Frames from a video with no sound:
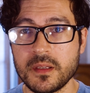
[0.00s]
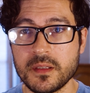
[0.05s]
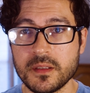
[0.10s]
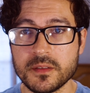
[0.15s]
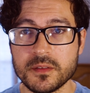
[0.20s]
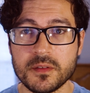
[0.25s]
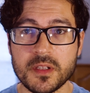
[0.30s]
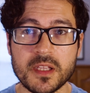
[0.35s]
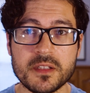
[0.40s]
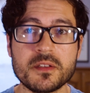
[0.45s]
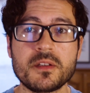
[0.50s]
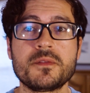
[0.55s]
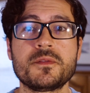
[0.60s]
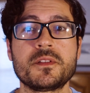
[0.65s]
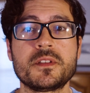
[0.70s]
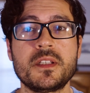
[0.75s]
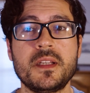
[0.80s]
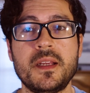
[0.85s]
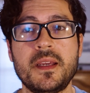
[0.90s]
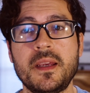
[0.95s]
So that's all for
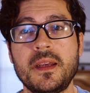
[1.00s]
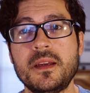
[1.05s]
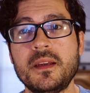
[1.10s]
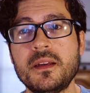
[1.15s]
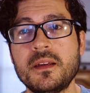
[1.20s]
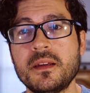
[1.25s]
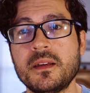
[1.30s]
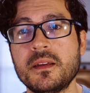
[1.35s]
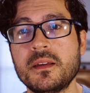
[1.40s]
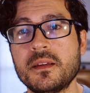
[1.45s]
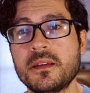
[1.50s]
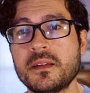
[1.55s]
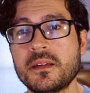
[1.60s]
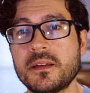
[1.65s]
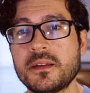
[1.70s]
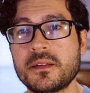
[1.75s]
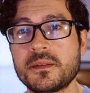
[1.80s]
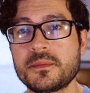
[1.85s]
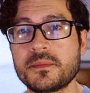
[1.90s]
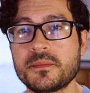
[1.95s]
today.
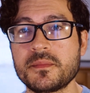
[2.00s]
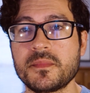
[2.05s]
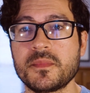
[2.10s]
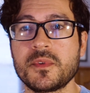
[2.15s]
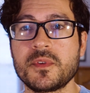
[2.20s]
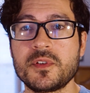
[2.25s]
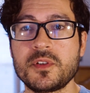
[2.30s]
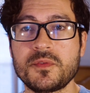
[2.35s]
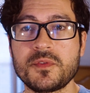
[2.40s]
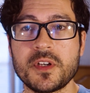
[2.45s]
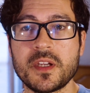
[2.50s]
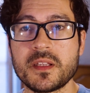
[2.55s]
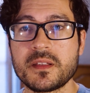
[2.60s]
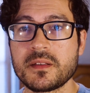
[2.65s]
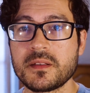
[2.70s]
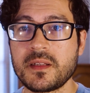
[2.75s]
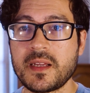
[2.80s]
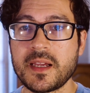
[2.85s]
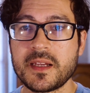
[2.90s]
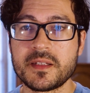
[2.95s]
Don't forget
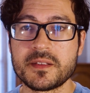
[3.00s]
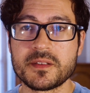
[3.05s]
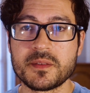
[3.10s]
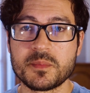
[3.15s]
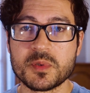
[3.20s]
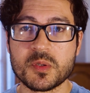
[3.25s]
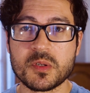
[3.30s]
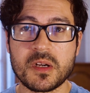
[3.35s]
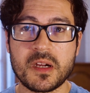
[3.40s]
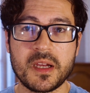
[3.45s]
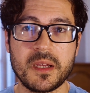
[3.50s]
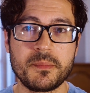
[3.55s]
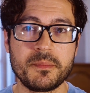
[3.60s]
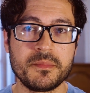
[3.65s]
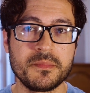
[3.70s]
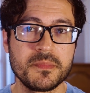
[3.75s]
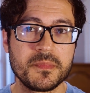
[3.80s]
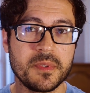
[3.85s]
to like and subscribe,